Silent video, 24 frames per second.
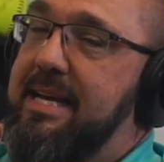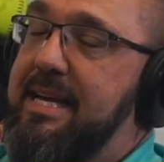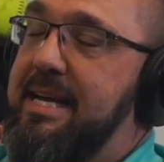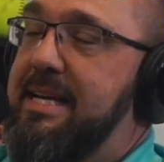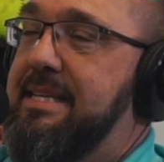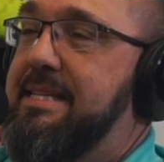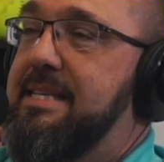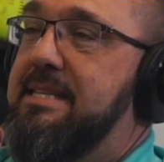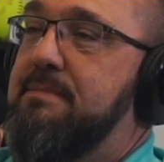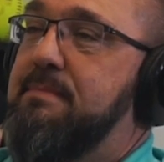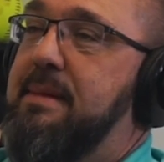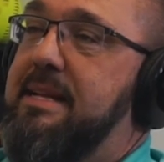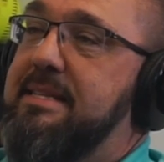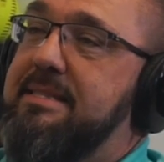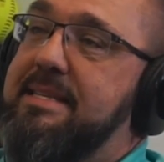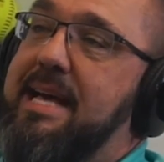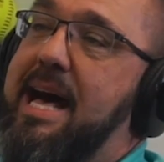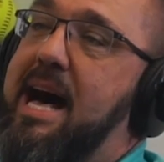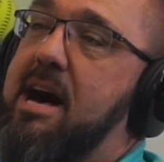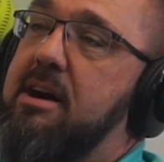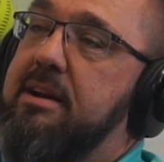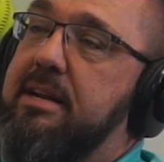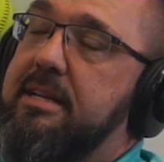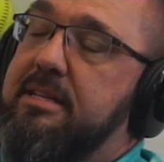It's his
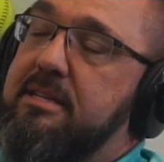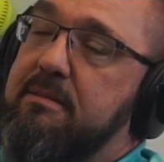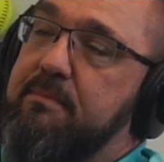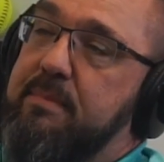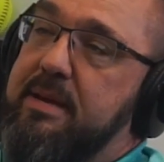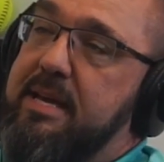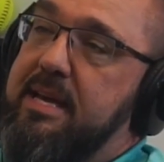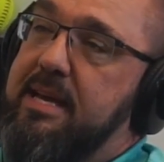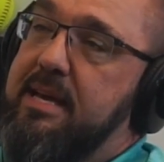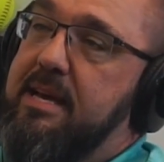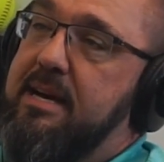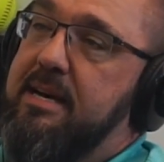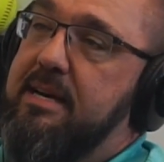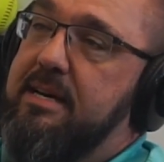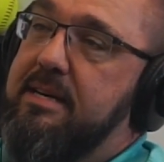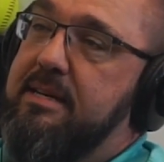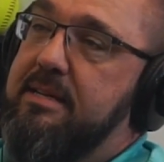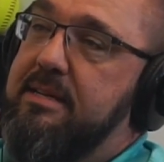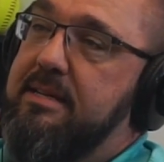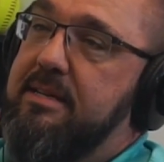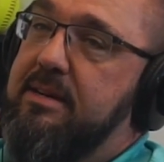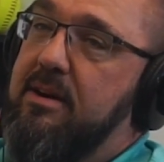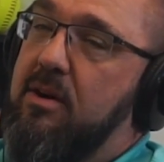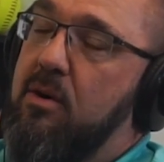mentality to be
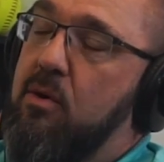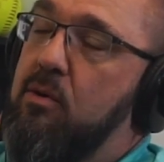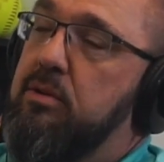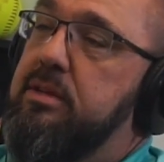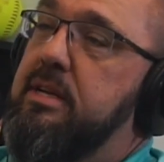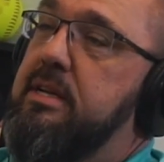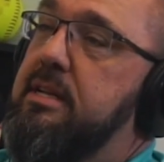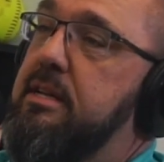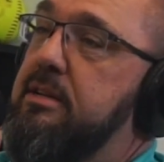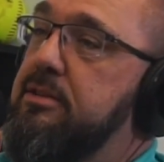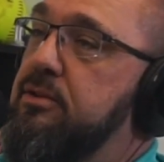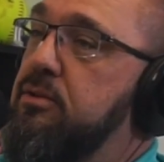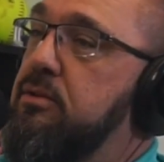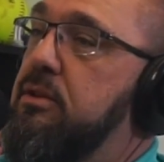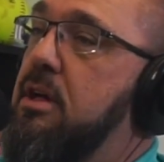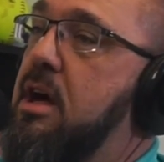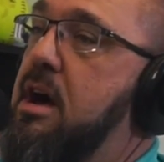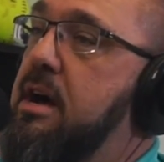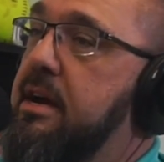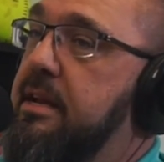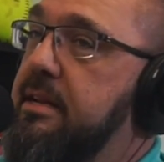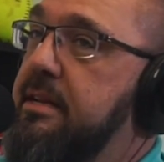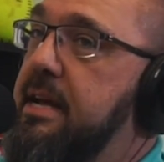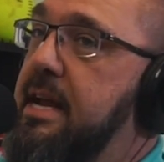hold it a little too
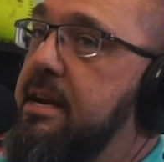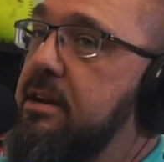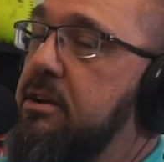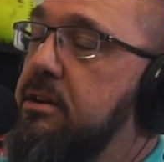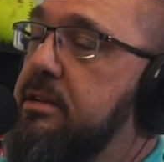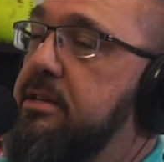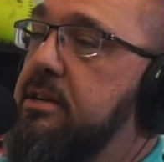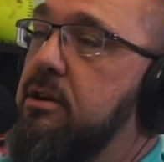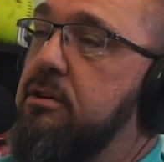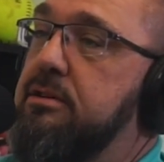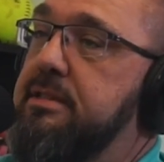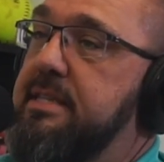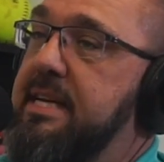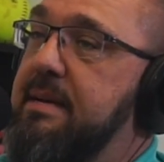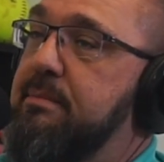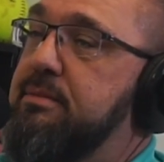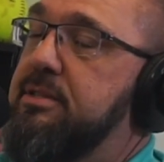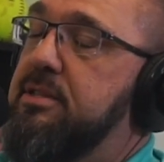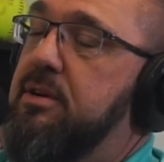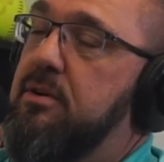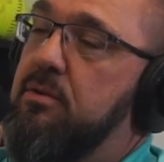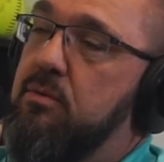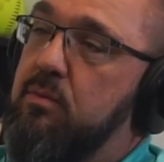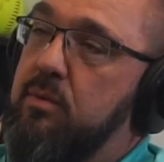long and look to go
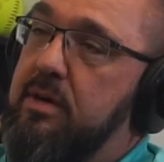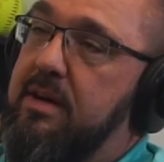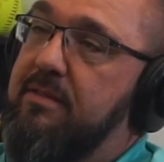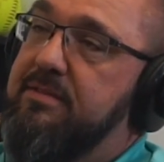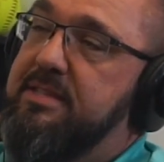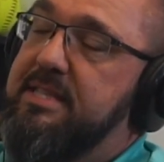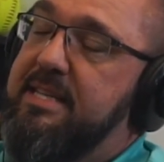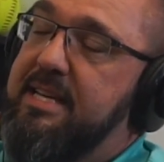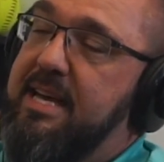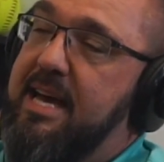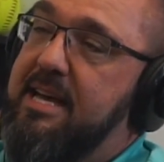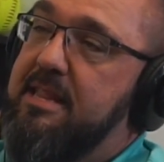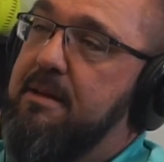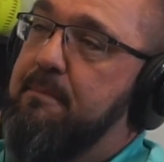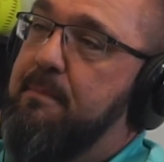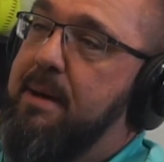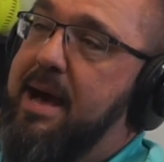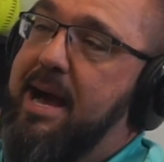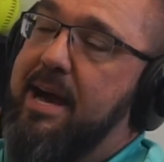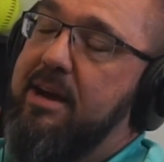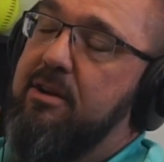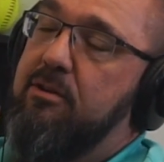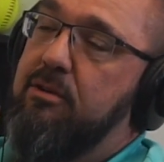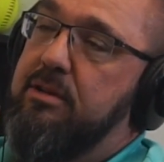deep. So we'll have to see how the
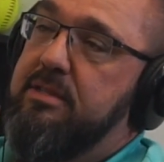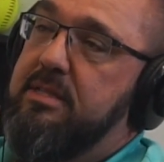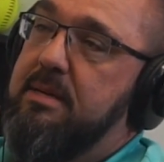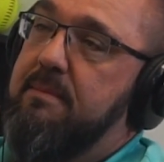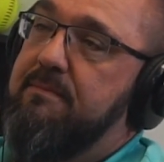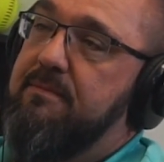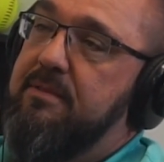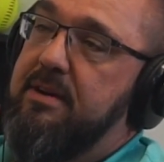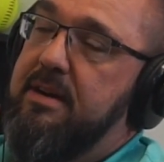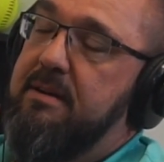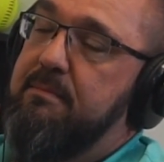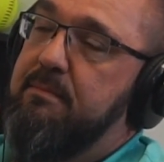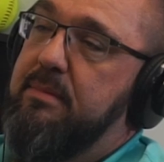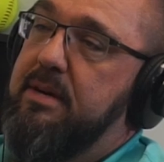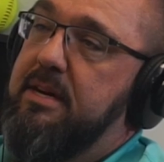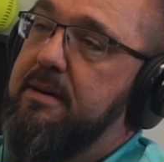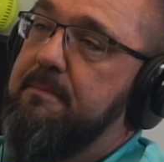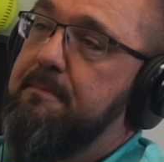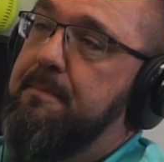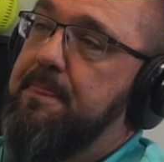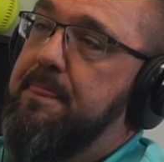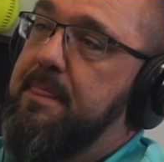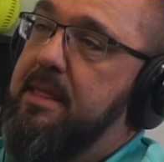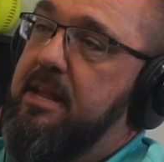pocket holds up for him. But